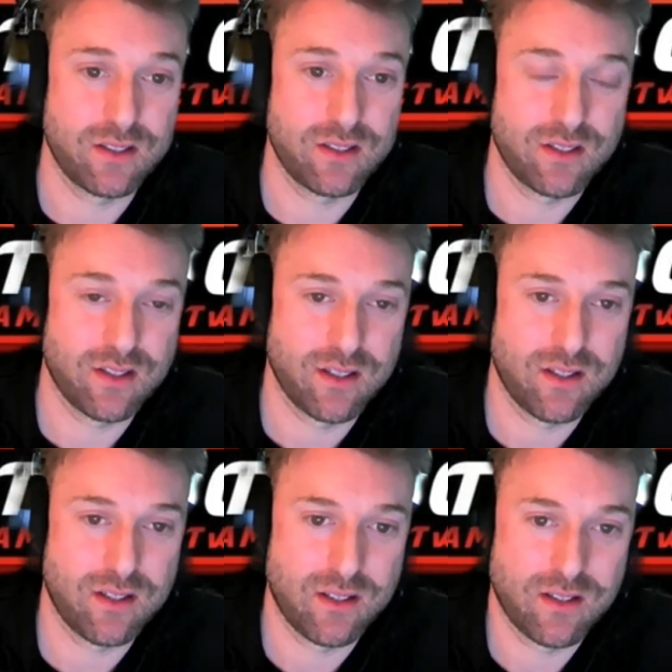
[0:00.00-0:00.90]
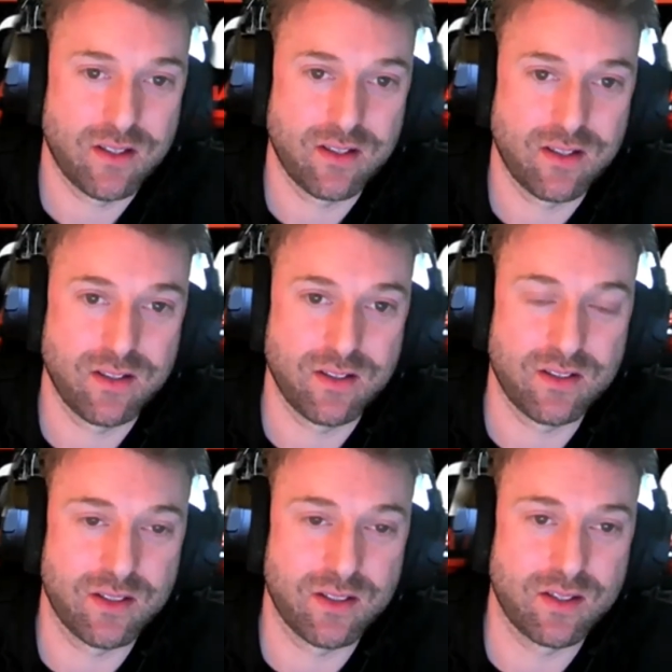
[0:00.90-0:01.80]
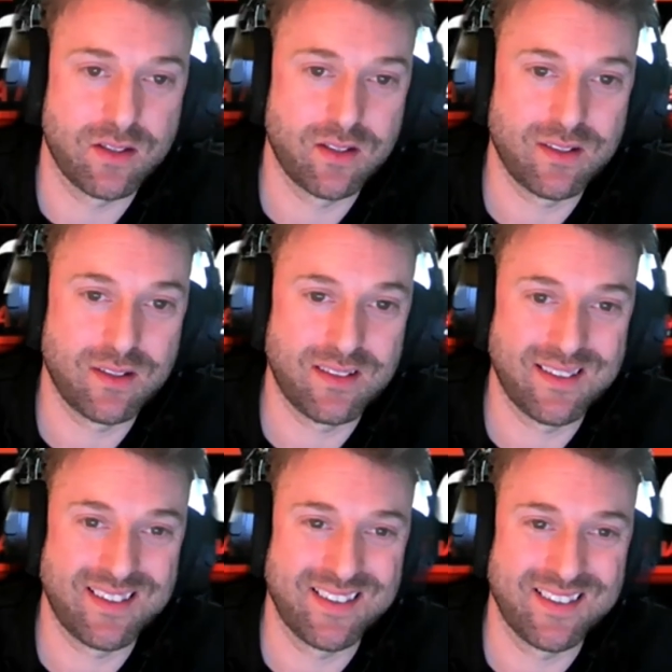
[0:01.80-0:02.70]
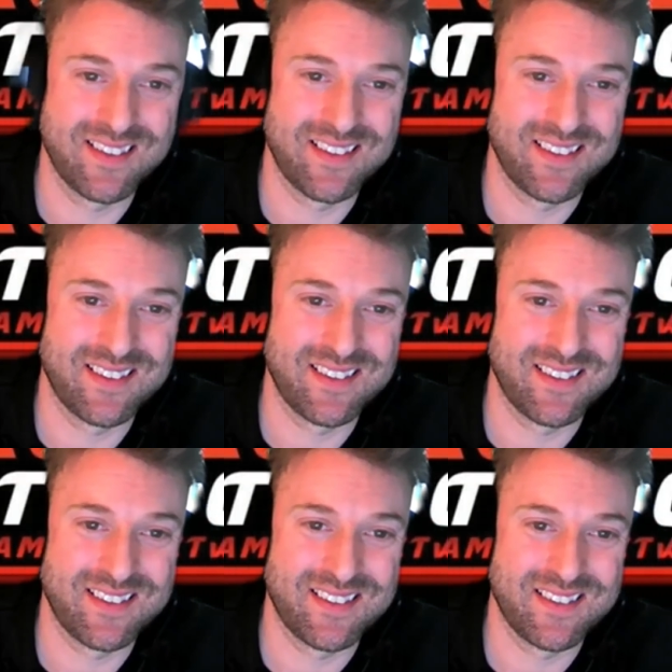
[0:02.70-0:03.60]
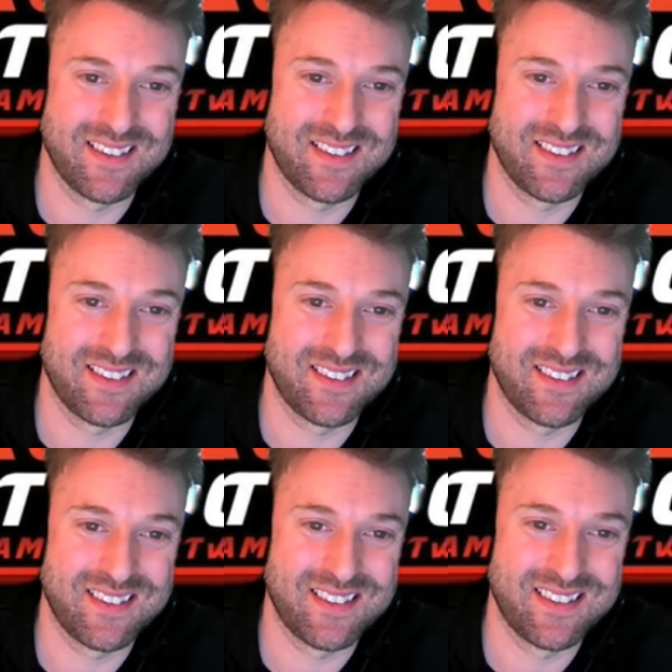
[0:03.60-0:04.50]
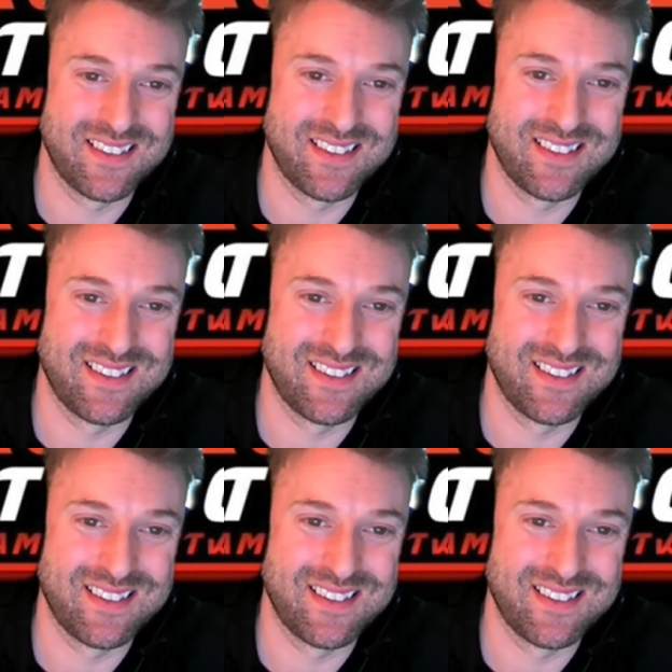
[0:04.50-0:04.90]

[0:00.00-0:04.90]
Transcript: This person isn't speaking.